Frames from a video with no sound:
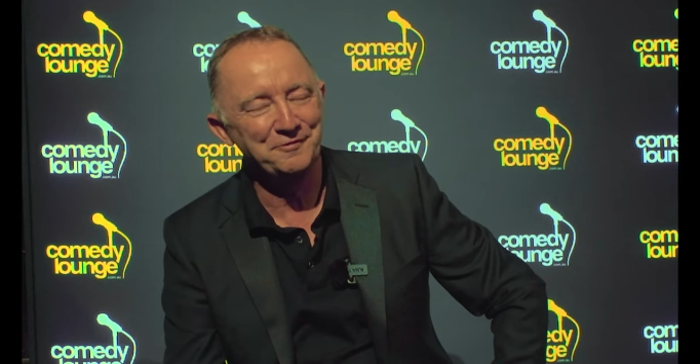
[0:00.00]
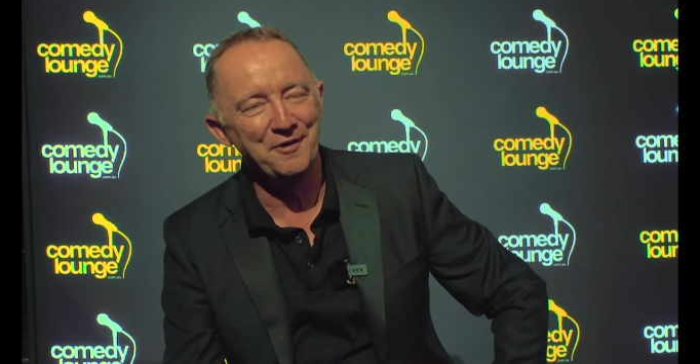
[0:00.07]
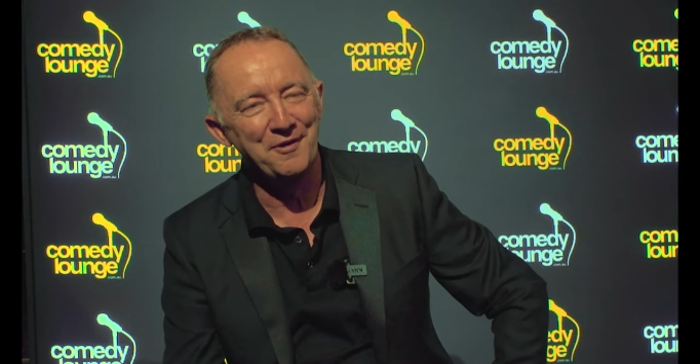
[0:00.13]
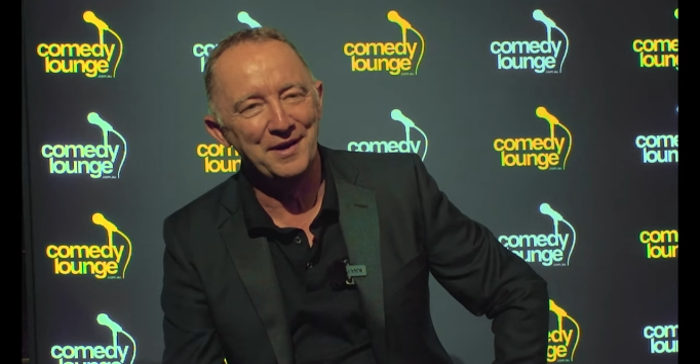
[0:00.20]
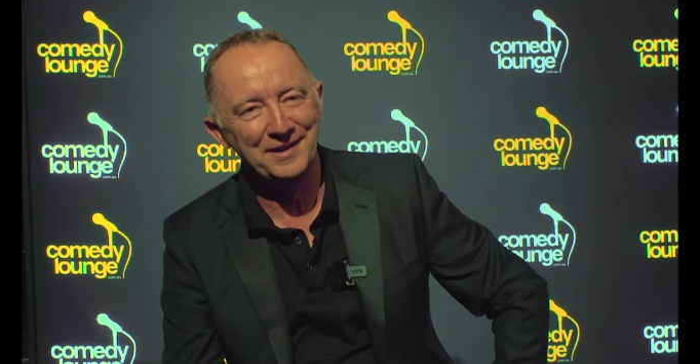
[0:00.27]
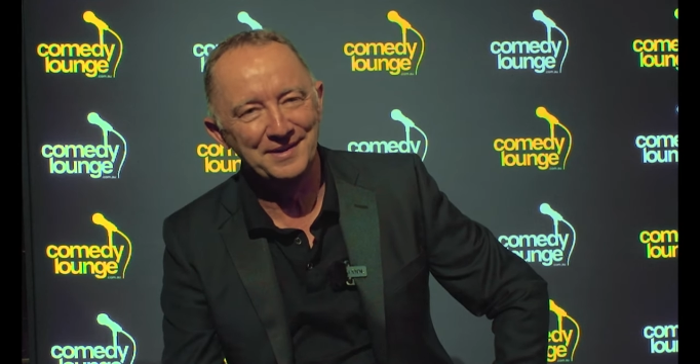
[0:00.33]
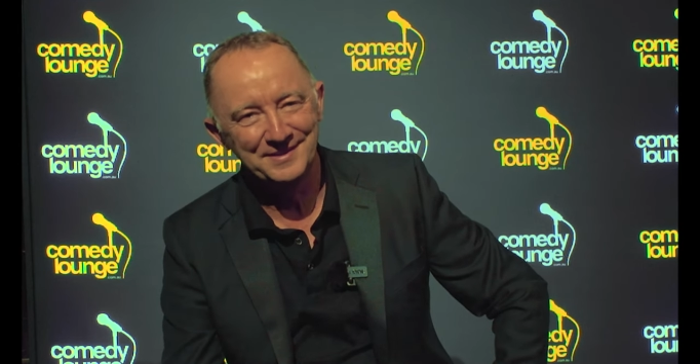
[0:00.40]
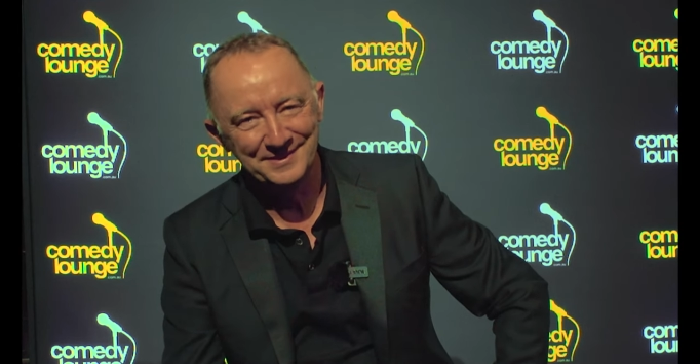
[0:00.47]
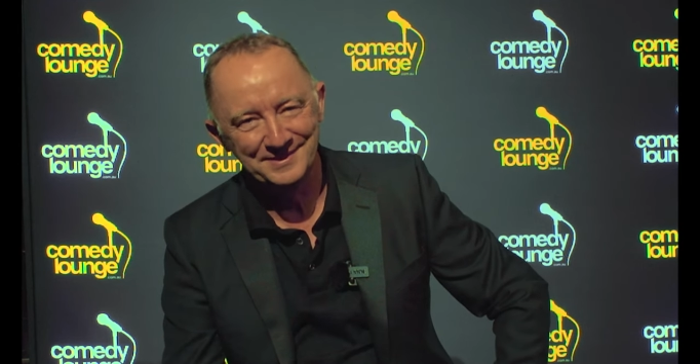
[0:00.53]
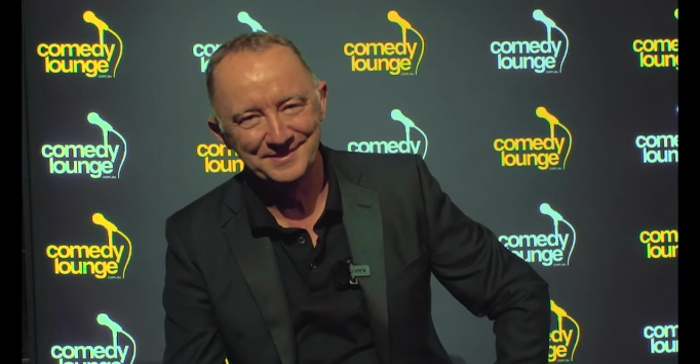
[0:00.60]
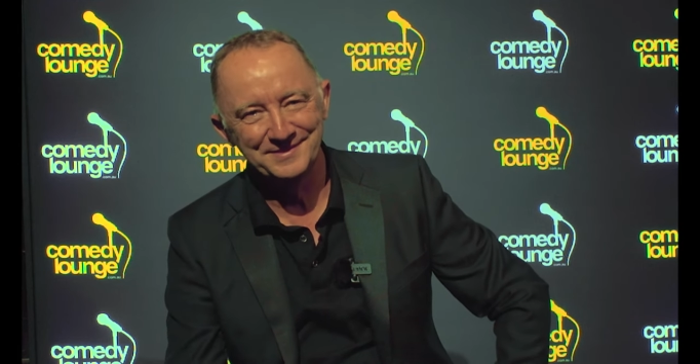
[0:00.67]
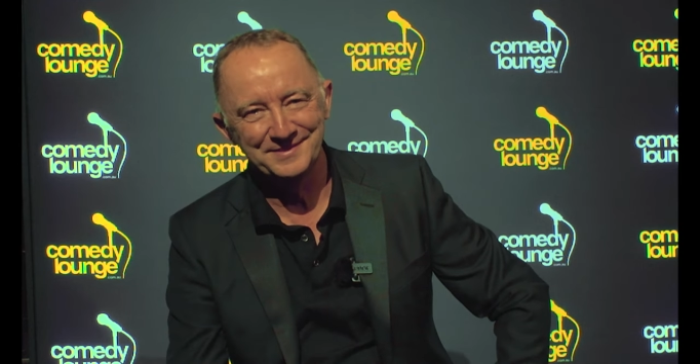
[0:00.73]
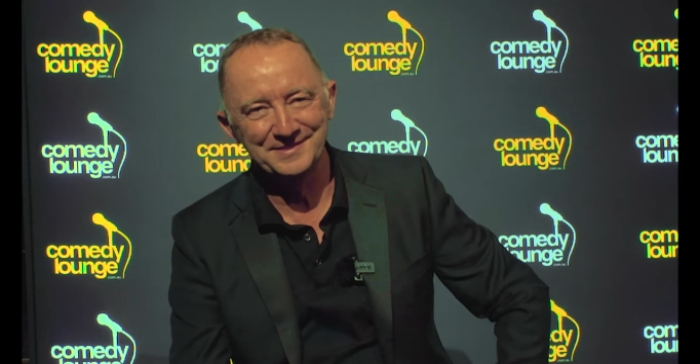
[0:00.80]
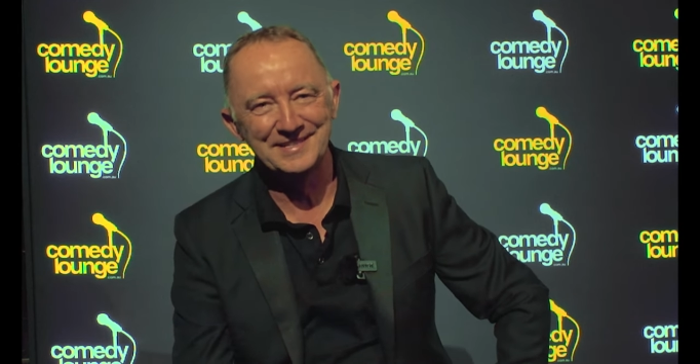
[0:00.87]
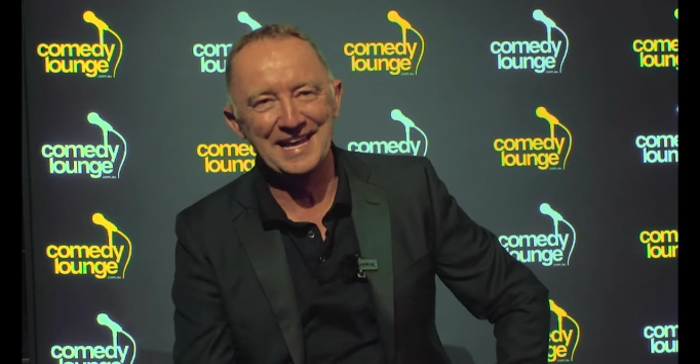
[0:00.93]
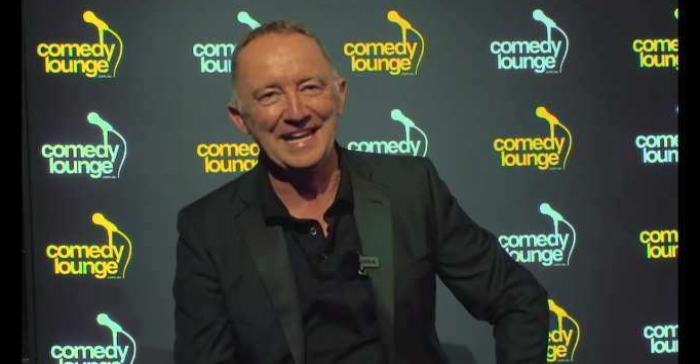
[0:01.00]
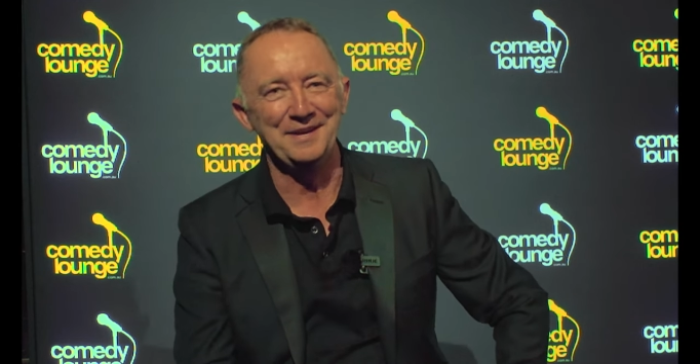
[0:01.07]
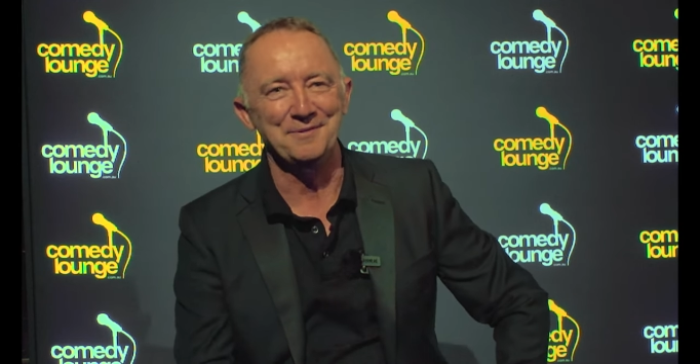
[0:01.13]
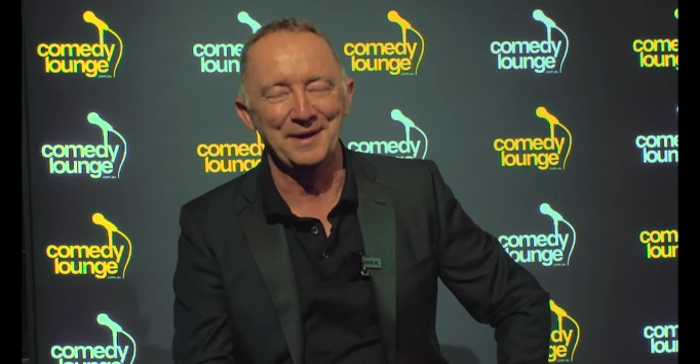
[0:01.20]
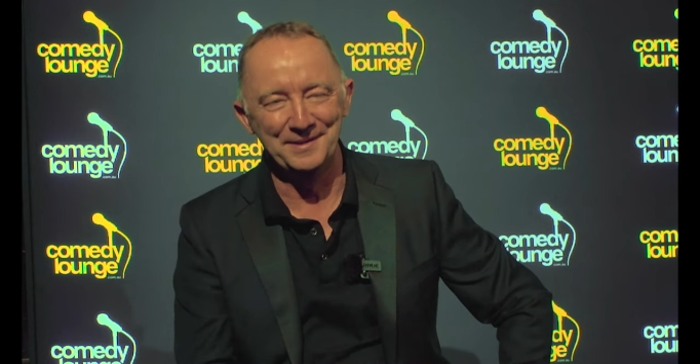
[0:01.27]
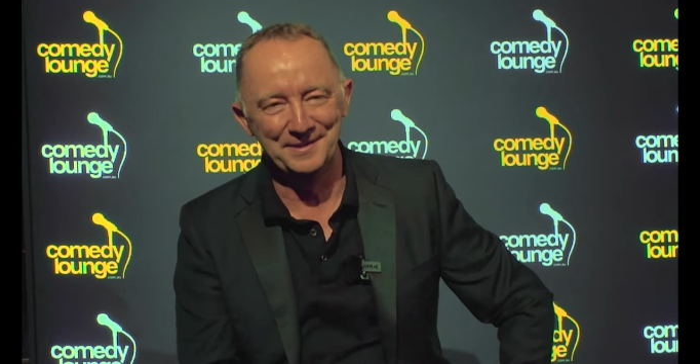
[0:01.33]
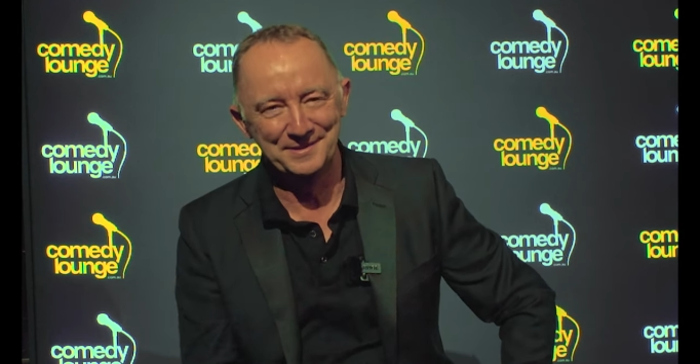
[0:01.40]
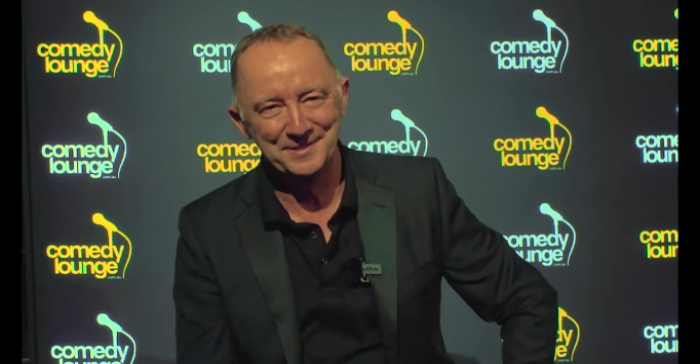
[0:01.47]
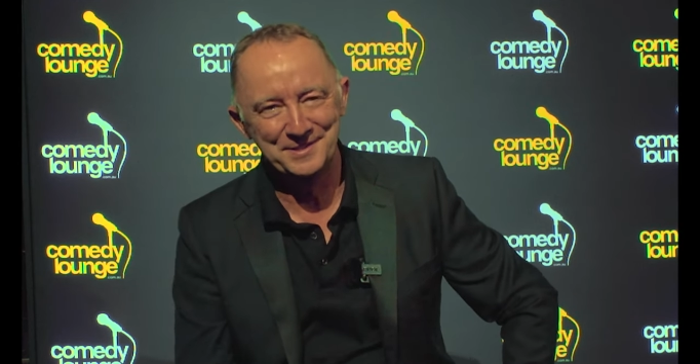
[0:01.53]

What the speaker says: fight anyone.